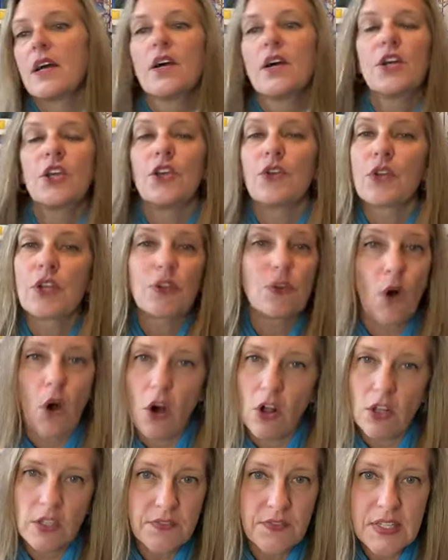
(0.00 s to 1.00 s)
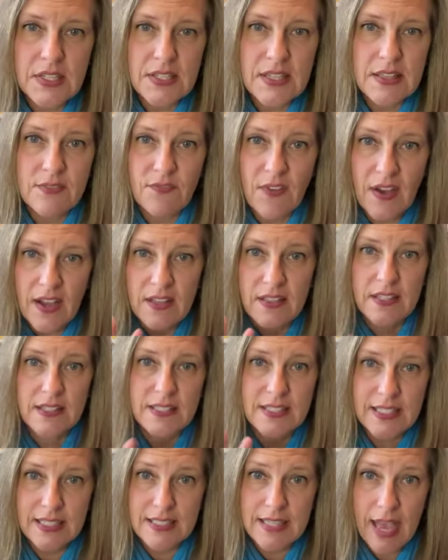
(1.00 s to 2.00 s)
You can do all of the
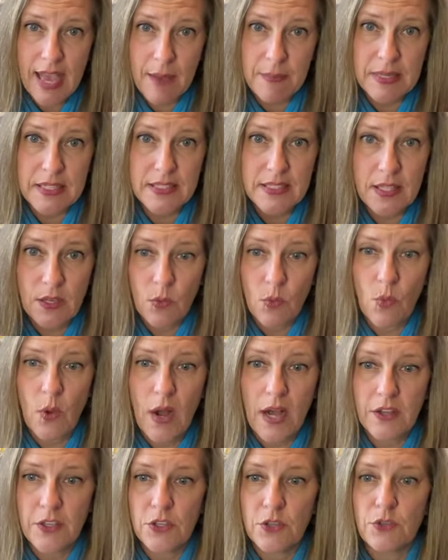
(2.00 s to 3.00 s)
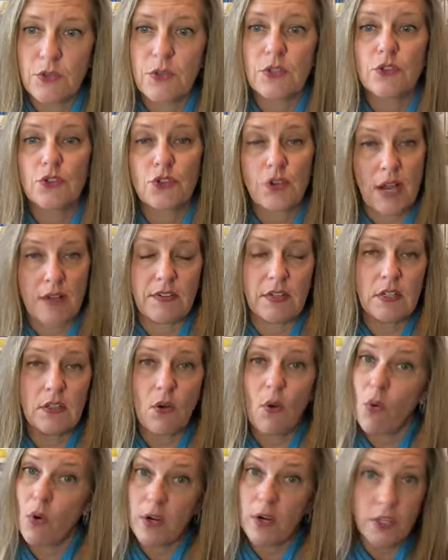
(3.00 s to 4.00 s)
6 habits while you travel,
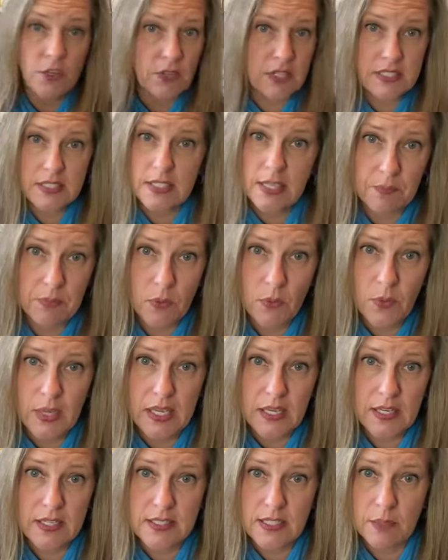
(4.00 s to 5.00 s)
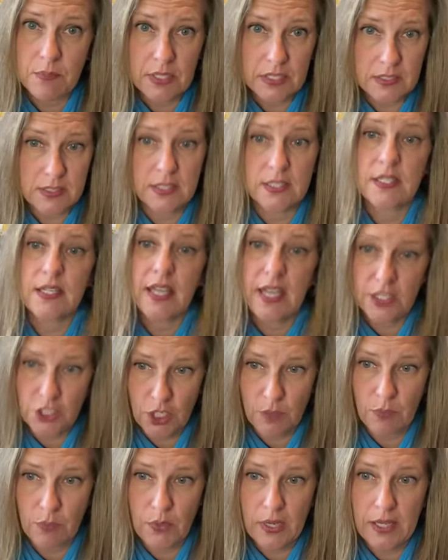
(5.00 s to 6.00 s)
or you can skip a week because I built in a
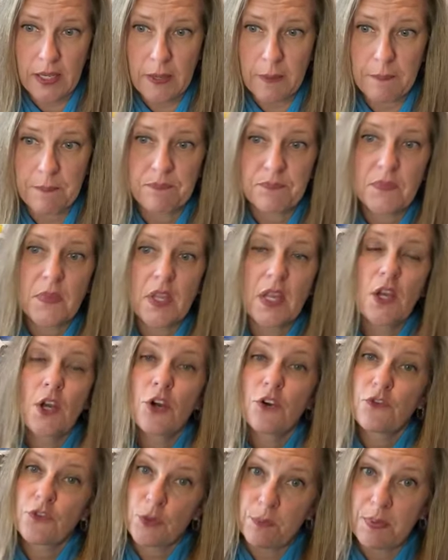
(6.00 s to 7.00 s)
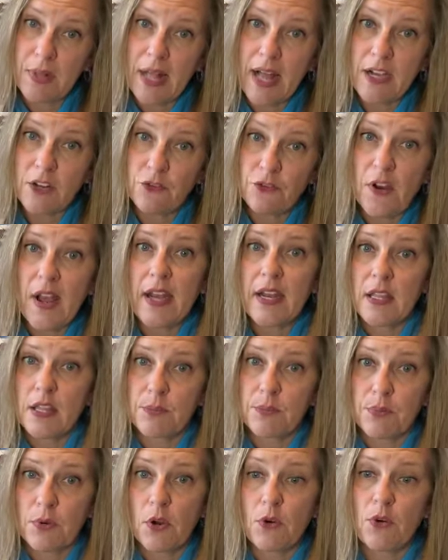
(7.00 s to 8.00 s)
catch-up week. For Black Friday, the
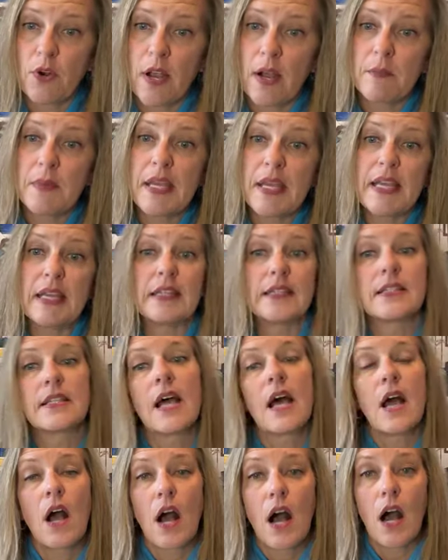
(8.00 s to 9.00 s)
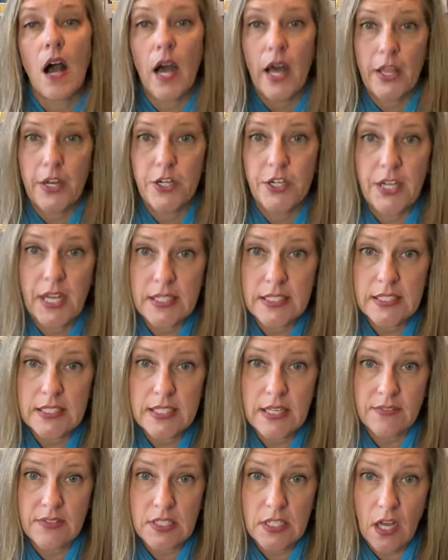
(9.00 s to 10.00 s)
program is
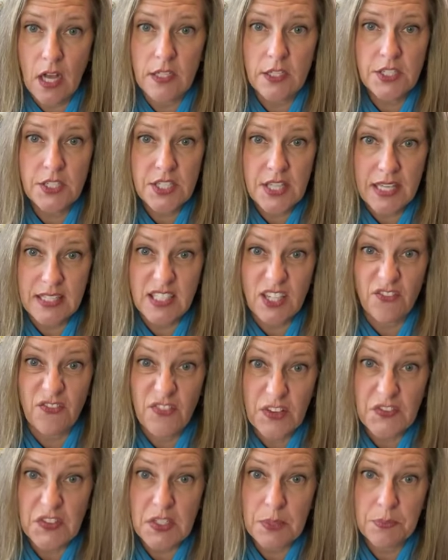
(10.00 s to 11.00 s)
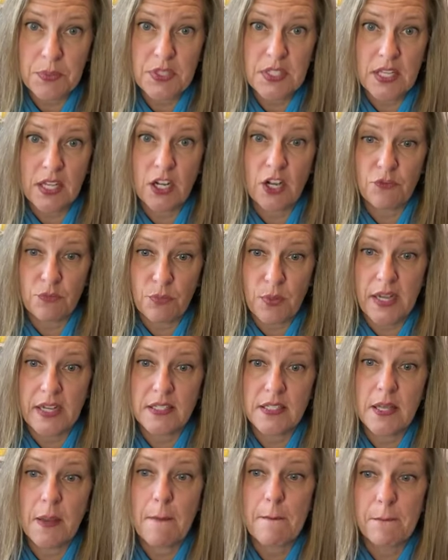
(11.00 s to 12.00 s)
$197. That's a 50% off price.
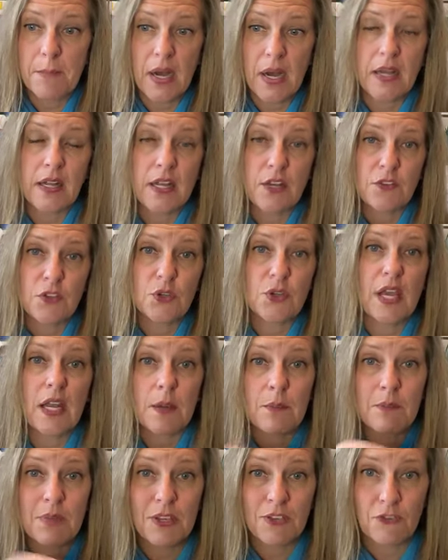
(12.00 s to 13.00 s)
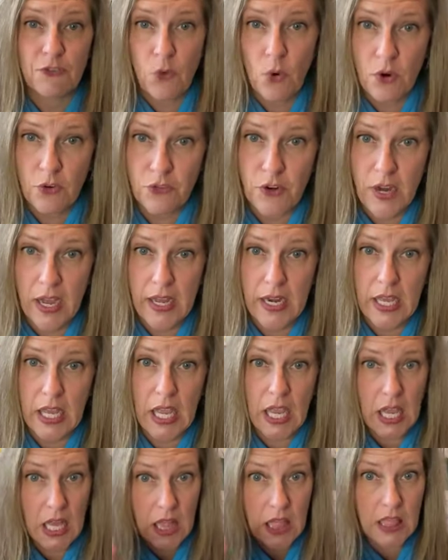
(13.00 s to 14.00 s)
But if you get it before Friday,
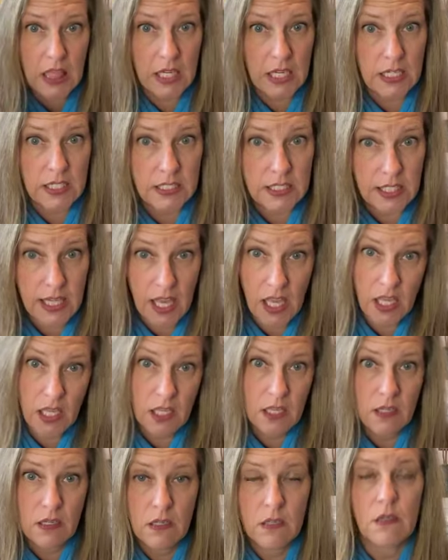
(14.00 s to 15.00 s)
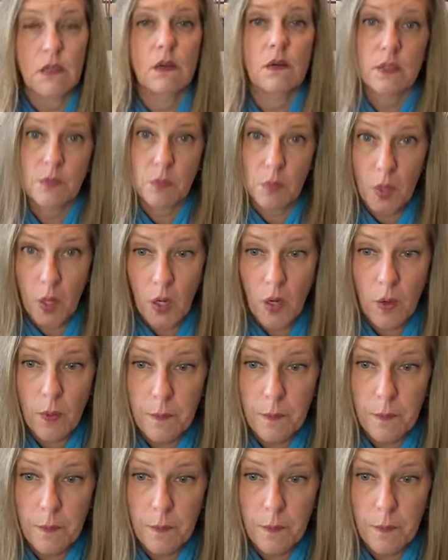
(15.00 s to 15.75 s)
like today or tomorrow,